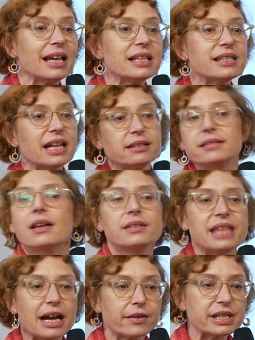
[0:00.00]
is that
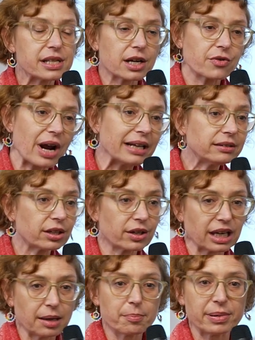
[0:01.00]
there is a
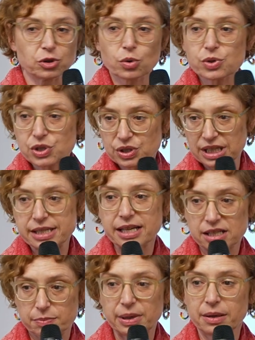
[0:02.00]
greater impetus. This
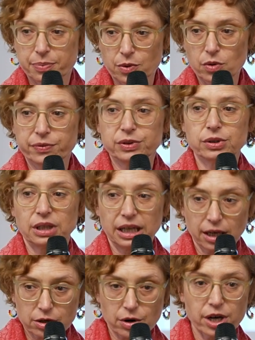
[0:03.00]
has been proved
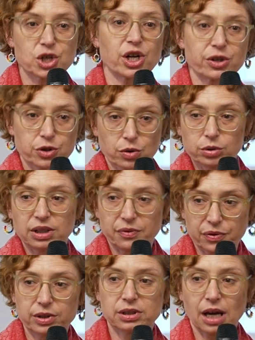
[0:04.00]
in Croatia through
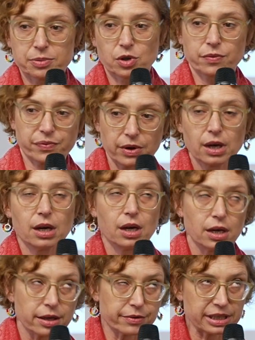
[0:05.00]
different types of
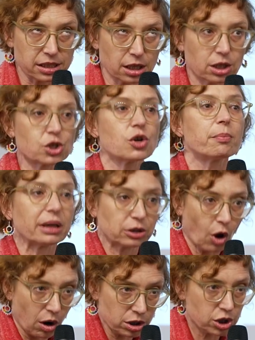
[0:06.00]
research, but
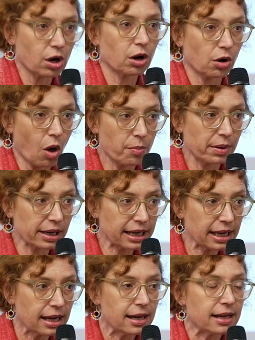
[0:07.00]
also
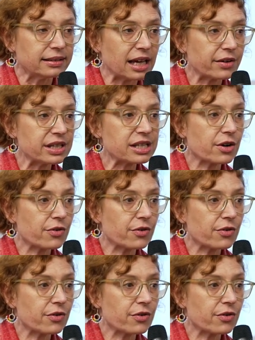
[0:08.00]
globally. There is